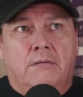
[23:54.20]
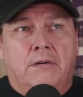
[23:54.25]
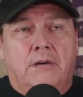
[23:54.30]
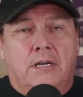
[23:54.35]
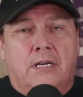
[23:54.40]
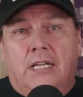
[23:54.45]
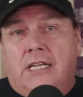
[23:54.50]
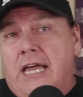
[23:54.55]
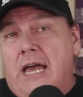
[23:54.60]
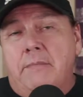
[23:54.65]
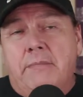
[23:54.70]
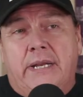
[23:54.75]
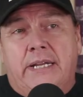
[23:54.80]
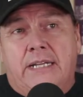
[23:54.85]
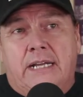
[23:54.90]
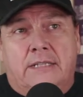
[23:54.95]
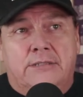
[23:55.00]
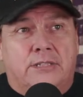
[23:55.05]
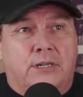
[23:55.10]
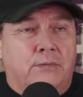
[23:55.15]
calamity
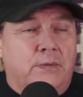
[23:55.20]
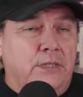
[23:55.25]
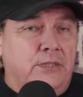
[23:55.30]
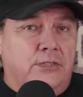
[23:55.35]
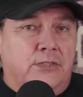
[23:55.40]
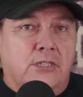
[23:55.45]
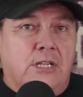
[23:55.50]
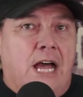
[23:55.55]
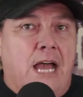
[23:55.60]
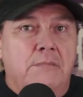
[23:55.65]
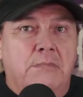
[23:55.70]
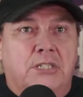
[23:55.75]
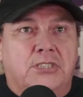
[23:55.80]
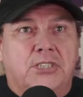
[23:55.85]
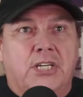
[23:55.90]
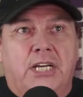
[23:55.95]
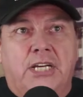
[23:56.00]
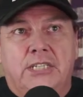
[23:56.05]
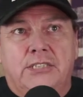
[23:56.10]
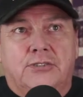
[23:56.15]
out there, whether it's climate
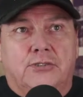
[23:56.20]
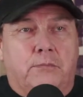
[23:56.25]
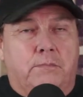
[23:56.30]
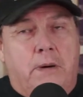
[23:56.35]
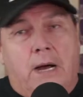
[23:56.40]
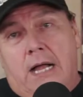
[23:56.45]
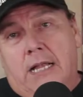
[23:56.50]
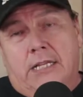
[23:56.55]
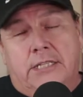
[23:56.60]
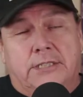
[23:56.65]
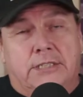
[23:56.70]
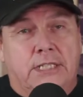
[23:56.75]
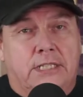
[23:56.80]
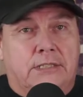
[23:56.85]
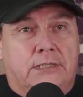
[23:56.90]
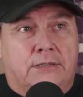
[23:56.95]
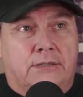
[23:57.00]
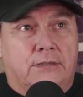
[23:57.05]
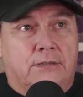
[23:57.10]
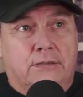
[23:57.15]
change or
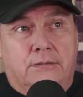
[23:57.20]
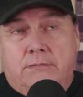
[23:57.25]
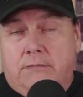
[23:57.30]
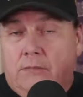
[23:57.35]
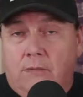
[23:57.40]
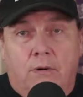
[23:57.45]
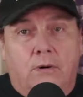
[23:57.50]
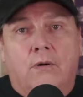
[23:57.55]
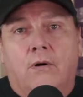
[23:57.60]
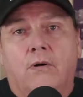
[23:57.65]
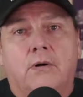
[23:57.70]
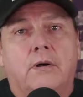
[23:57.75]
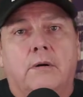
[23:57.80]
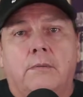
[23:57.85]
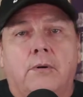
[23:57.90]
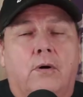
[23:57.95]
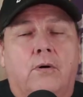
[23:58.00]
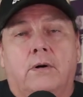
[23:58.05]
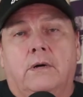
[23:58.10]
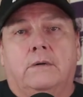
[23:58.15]
politics or
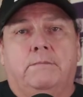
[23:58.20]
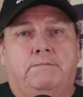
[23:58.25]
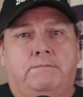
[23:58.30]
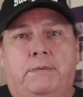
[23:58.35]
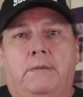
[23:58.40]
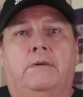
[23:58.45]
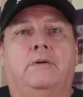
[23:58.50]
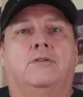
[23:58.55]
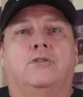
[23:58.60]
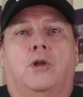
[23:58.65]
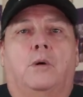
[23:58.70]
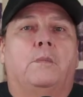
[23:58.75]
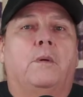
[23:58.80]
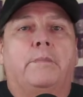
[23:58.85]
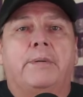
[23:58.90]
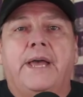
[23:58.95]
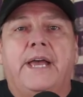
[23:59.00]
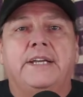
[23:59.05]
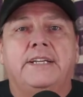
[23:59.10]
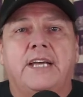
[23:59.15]
a global
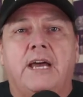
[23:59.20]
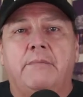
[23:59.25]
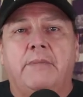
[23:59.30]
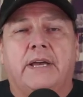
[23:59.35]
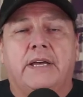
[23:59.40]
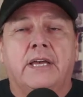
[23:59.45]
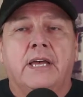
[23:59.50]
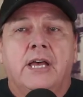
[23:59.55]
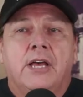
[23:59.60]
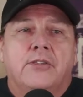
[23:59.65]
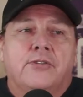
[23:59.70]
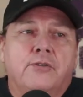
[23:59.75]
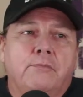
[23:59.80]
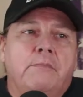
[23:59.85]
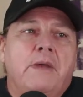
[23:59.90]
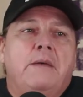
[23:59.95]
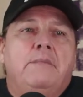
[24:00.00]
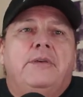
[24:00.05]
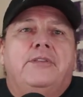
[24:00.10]
pandemic, there may be